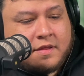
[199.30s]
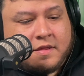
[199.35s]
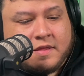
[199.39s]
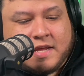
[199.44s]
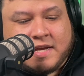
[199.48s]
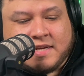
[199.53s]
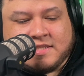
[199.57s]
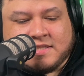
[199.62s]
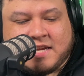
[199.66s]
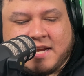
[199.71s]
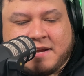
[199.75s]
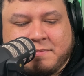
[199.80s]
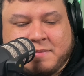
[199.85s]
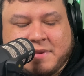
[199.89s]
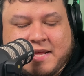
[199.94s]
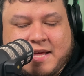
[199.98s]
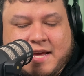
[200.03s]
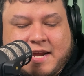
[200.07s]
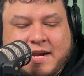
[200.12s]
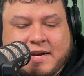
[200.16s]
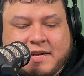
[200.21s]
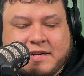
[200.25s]
Next game
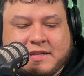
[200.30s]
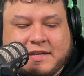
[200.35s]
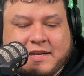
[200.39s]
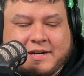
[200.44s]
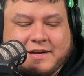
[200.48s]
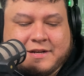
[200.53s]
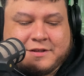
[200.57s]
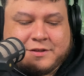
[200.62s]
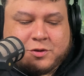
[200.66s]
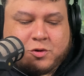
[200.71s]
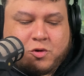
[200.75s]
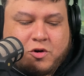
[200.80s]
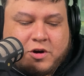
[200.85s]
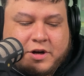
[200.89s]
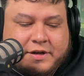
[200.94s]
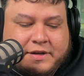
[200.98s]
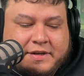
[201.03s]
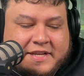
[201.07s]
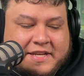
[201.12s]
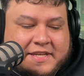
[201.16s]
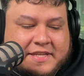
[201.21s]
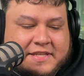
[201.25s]
that I
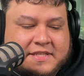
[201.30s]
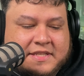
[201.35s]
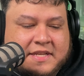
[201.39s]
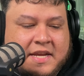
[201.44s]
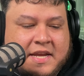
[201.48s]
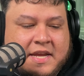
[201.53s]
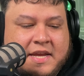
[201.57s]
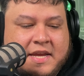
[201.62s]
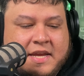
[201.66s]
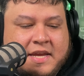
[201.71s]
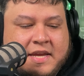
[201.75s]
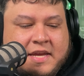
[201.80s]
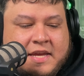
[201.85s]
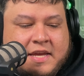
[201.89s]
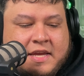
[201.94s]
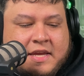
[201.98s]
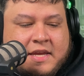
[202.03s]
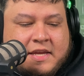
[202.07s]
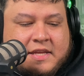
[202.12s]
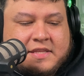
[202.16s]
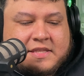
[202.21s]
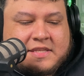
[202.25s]
scored is
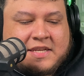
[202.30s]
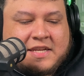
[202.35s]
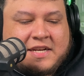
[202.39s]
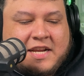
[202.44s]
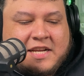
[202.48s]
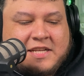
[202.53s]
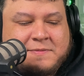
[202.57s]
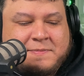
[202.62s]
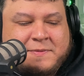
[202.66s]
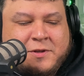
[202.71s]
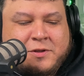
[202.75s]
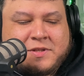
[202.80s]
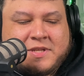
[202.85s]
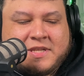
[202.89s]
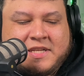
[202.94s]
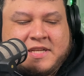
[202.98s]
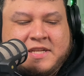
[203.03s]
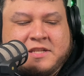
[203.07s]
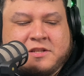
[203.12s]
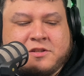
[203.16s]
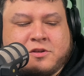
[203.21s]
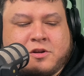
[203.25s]
Teenage
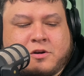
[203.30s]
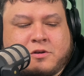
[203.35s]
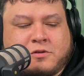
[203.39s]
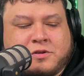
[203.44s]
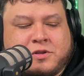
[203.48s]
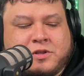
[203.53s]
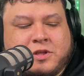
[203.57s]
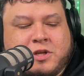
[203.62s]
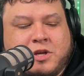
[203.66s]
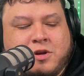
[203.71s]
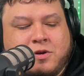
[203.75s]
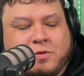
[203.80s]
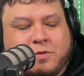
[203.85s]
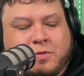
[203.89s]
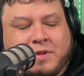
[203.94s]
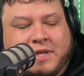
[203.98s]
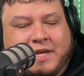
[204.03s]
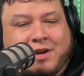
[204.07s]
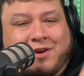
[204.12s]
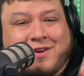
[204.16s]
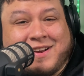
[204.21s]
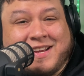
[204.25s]
Mutant Ninja Turtles 2,
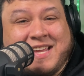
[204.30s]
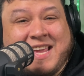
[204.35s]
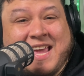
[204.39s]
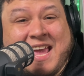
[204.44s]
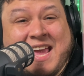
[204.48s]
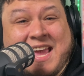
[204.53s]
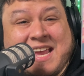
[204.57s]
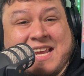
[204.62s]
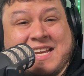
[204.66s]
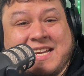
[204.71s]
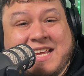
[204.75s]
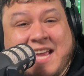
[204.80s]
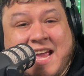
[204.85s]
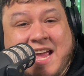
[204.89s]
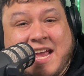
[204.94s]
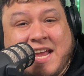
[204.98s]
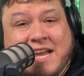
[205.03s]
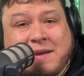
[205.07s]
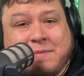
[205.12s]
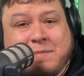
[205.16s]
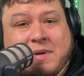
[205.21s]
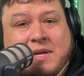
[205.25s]
the arcade
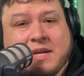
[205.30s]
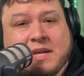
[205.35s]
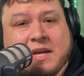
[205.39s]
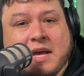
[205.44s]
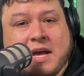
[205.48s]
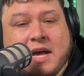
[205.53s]
game.